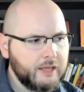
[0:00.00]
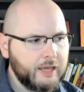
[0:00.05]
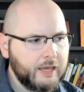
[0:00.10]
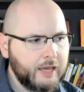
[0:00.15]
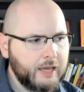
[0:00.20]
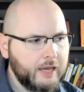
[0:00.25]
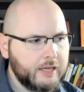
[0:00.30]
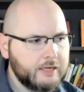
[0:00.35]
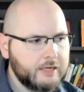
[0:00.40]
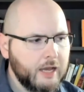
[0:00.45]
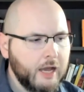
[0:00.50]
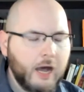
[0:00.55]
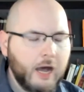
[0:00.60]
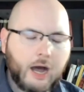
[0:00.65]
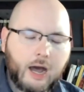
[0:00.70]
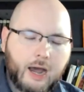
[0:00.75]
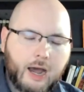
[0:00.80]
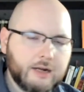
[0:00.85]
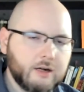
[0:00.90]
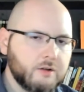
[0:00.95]
And
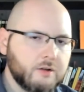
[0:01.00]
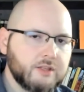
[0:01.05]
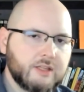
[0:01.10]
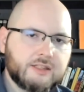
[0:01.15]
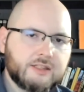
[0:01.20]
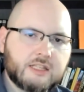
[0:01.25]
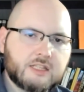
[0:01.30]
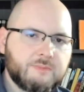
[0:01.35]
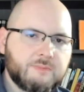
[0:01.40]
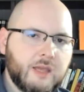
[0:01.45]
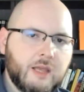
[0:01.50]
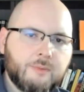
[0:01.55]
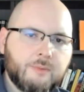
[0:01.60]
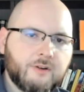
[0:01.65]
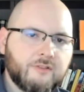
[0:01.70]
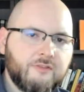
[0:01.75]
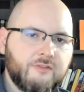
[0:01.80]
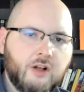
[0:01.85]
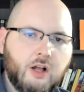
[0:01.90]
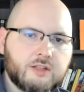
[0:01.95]
I don't think this paper
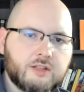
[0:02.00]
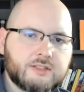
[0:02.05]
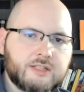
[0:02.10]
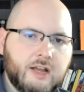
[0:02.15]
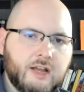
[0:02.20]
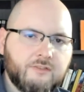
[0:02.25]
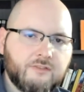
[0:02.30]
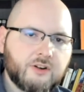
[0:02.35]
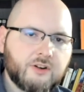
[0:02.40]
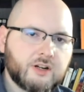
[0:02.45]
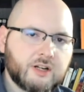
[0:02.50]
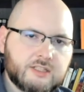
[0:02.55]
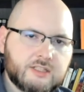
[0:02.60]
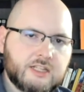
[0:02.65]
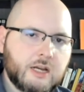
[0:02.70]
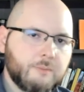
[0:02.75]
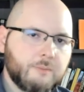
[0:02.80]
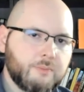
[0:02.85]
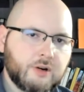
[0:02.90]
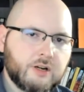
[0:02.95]
follows that for
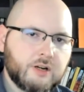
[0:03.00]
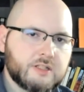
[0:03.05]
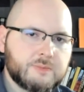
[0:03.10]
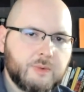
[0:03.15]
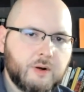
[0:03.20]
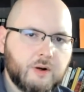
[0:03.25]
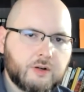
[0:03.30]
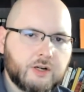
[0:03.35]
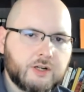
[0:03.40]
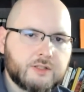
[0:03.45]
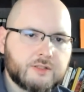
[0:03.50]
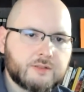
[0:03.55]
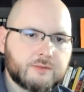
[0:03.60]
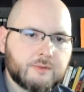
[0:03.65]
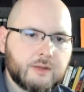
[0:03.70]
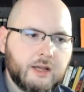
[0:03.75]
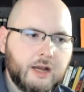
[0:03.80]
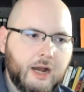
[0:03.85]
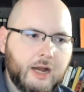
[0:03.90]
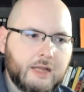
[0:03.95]
contemporary smokers.
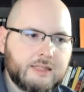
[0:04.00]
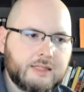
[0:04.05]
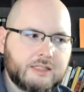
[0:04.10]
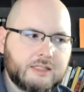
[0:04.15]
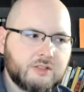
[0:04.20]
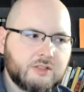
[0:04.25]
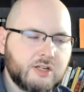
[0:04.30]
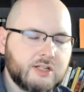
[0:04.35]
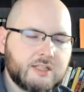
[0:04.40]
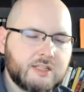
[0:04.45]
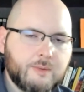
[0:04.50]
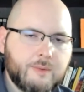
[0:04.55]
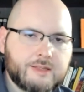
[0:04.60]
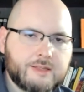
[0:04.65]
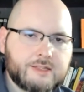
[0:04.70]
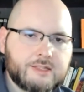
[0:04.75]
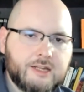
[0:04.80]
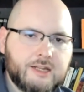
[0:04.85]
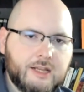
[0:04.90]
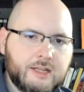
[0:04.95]
I think treats them as
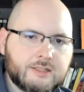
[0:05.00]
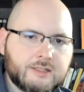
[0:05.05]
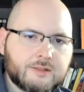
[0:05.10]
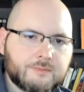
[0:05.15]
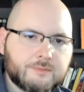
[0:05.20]
an it.